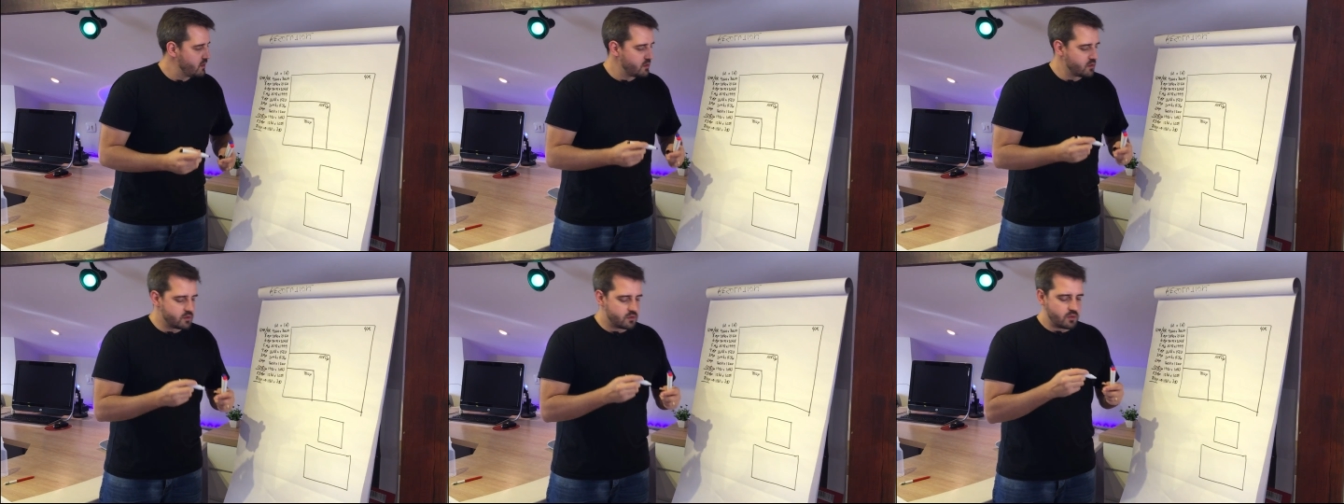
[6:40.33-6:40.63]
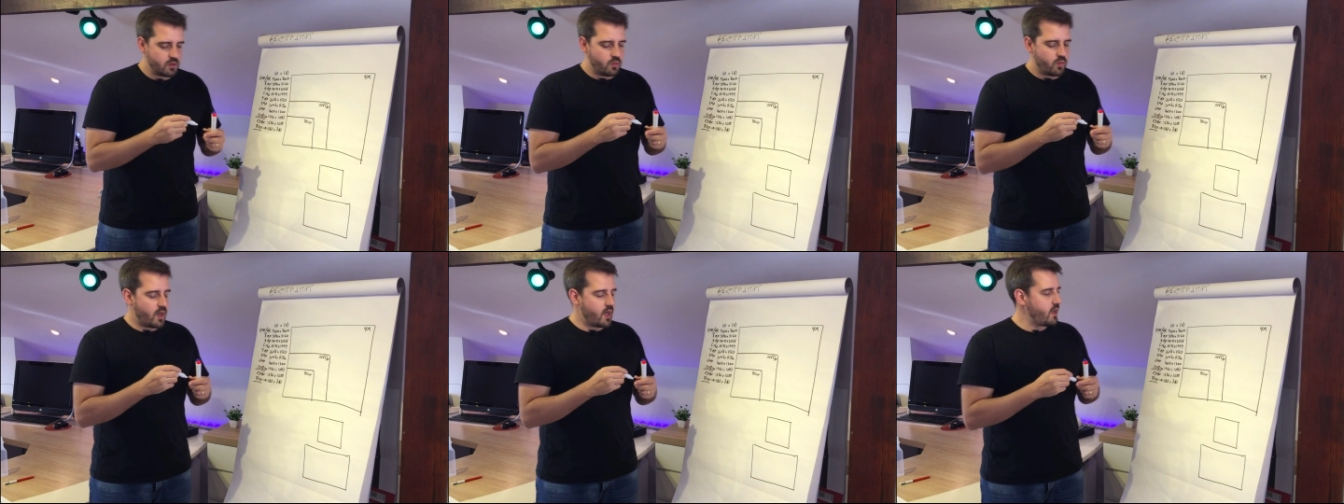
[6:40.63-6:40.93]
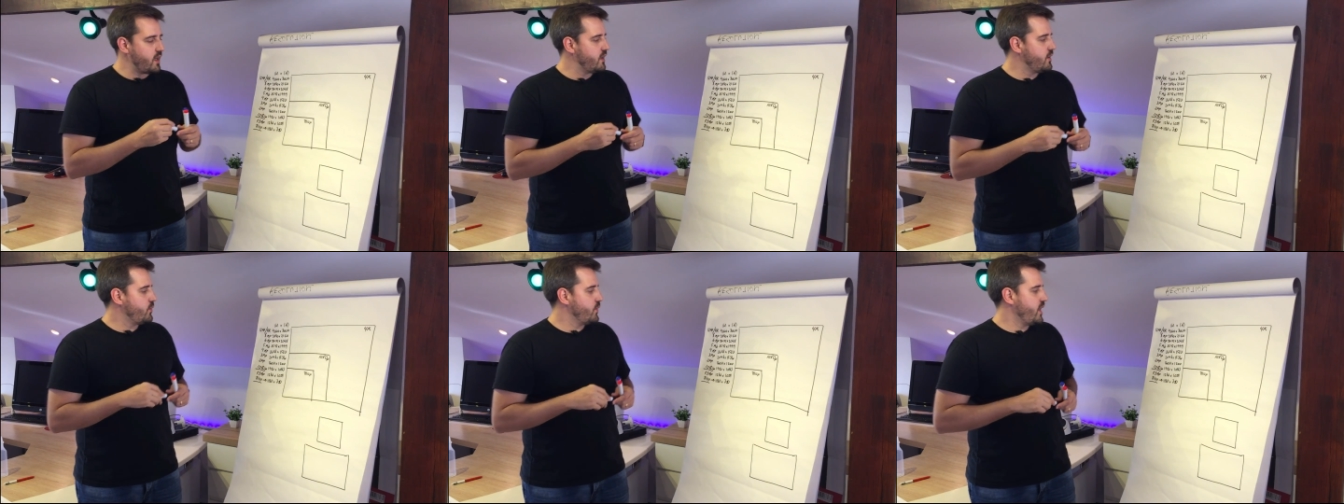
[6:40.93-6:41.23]
So
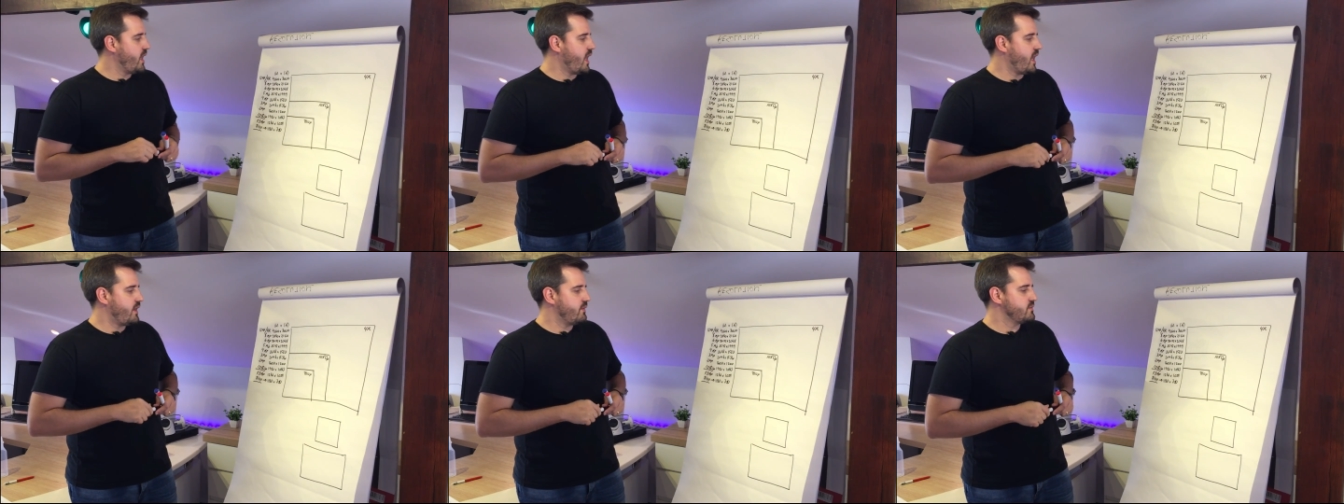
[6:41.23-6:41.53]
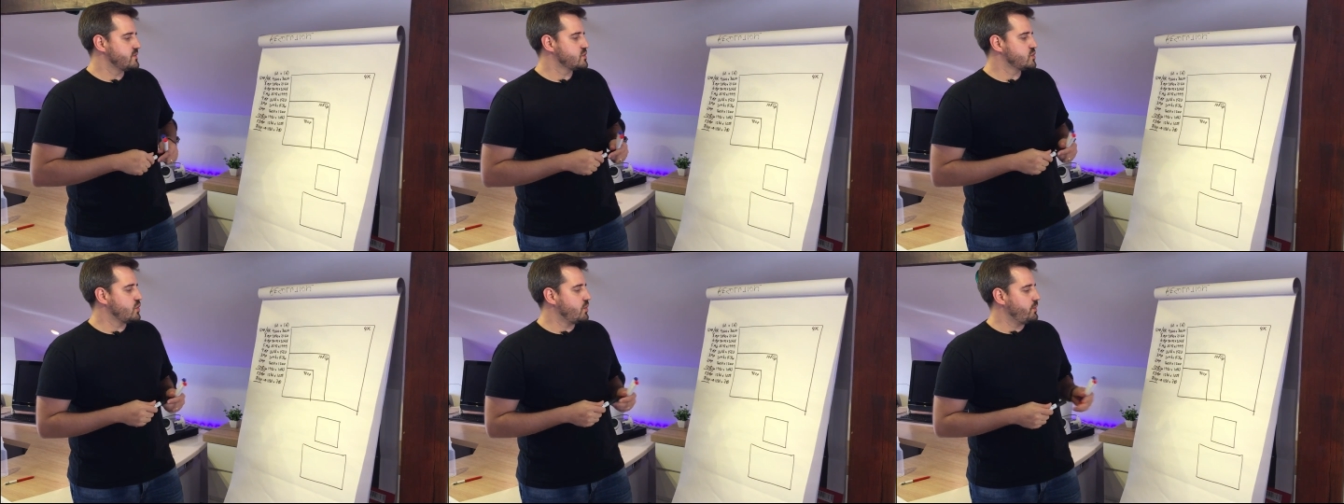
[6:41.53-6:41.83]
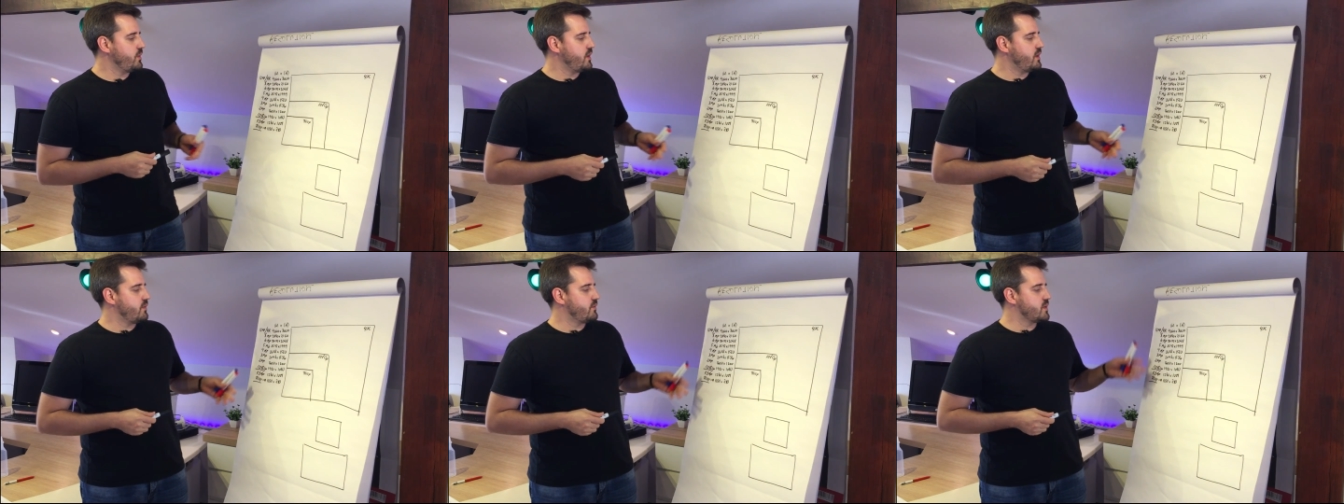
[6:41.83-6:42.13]
why we have so
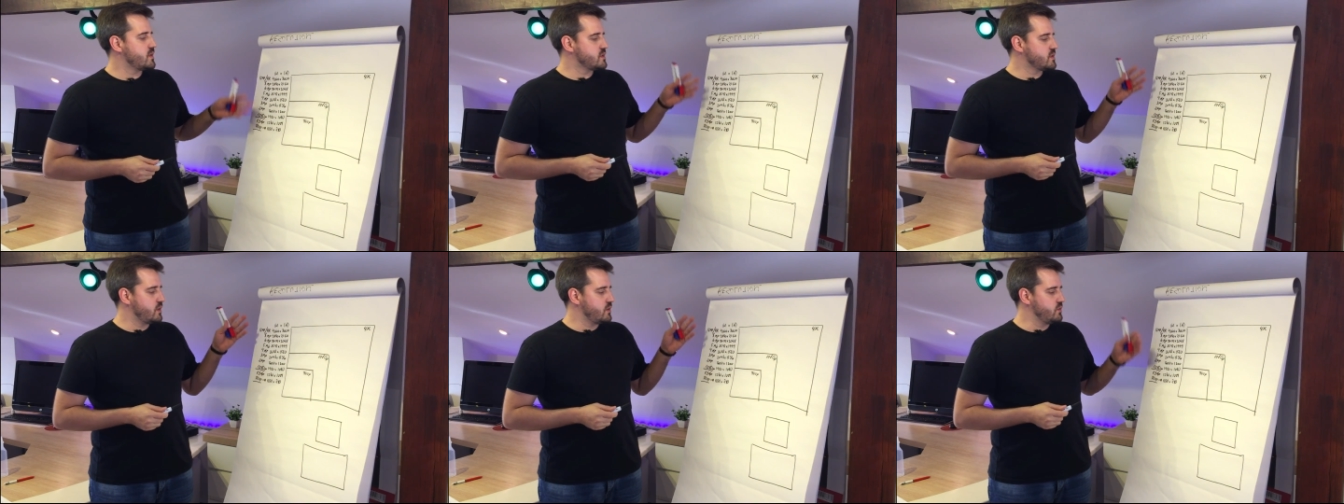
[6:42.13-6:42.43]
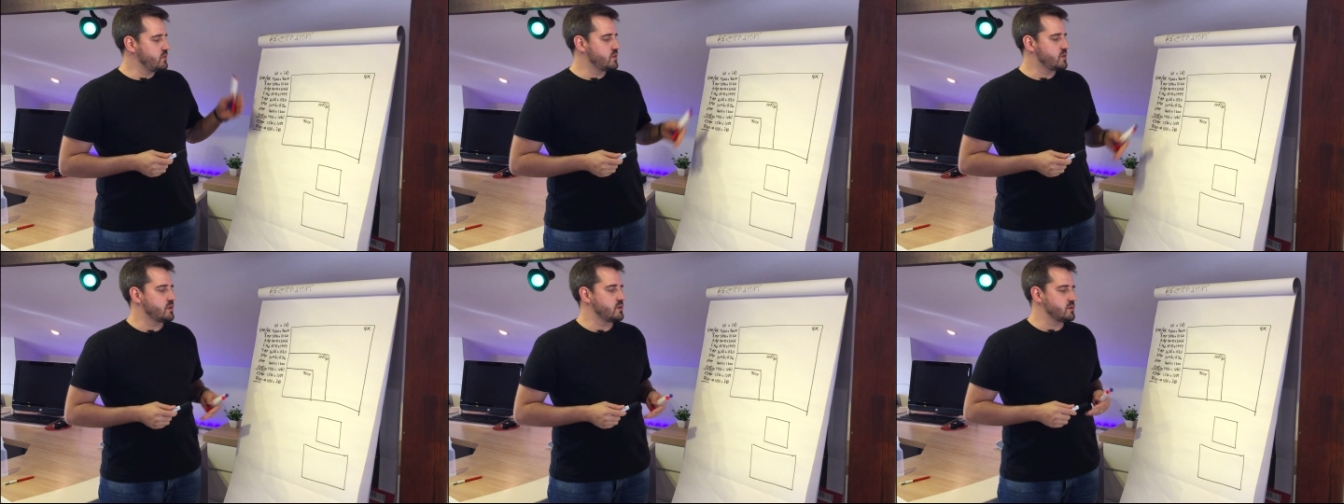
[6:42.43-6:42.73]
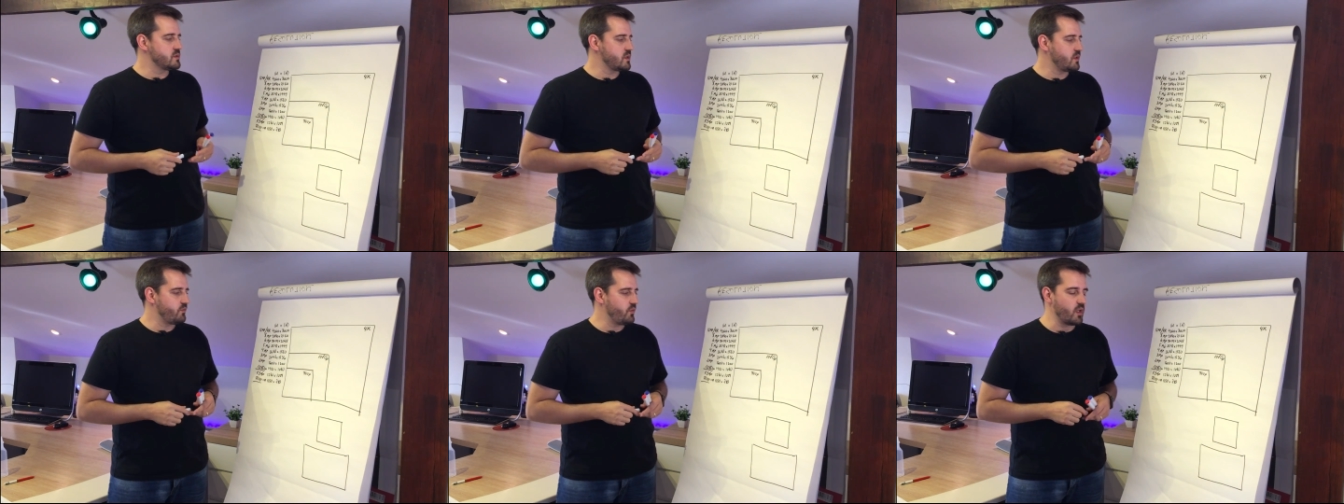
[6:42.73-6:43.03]
many
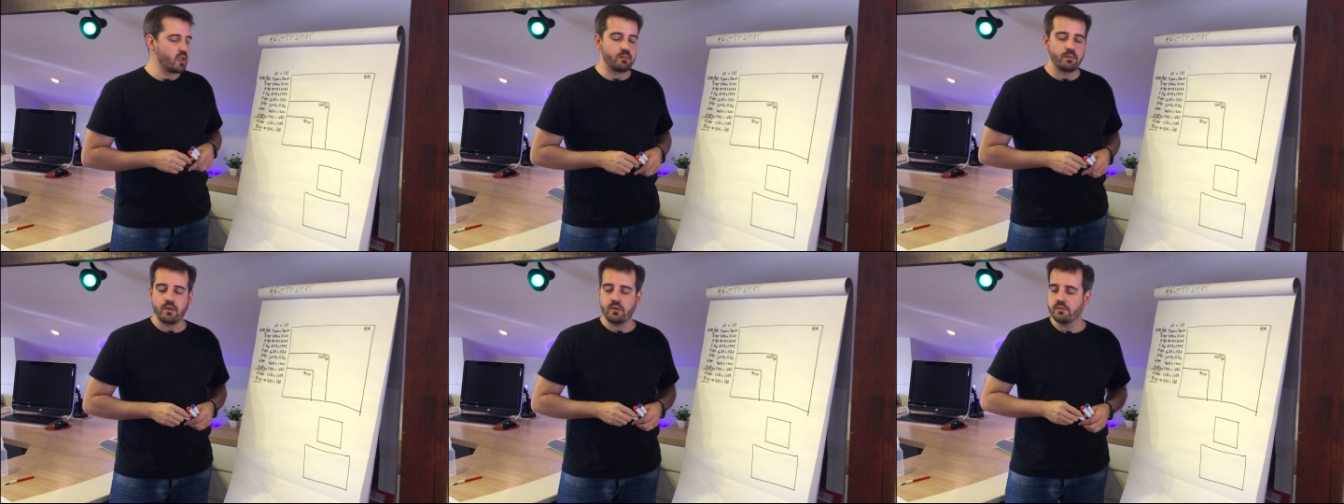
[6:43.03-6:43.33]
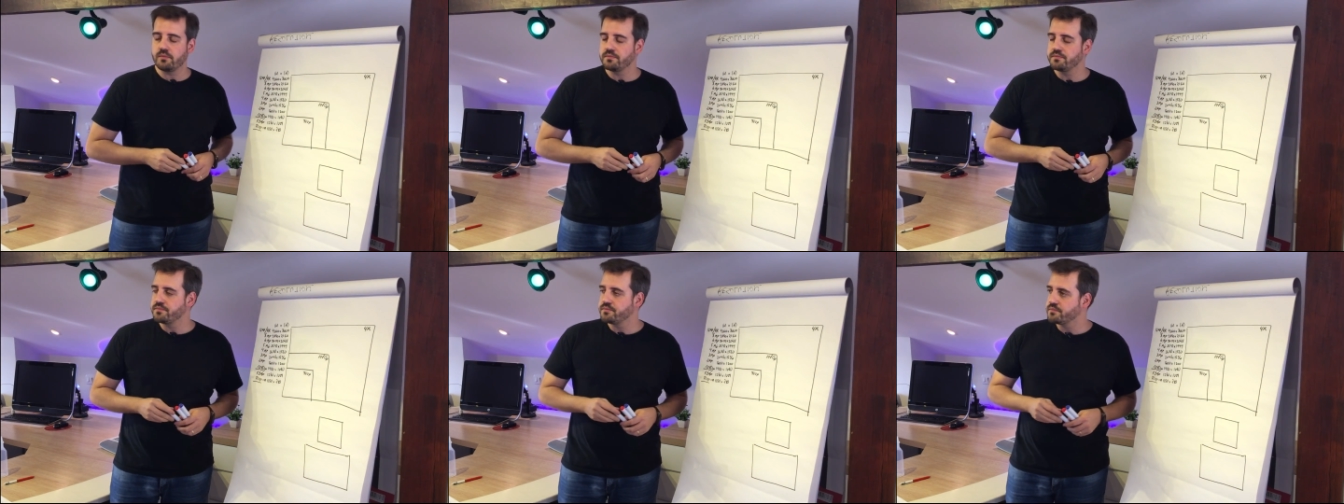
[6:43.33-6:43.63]
resolutions available?